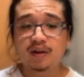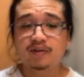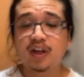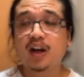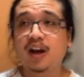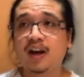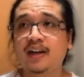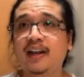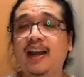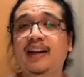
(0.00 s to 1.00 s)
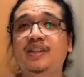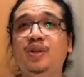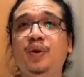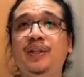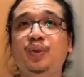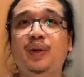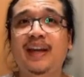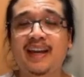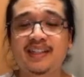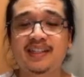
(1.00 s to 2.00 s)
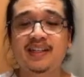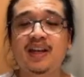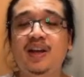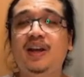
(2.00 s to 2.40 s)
of the card and it's going to guess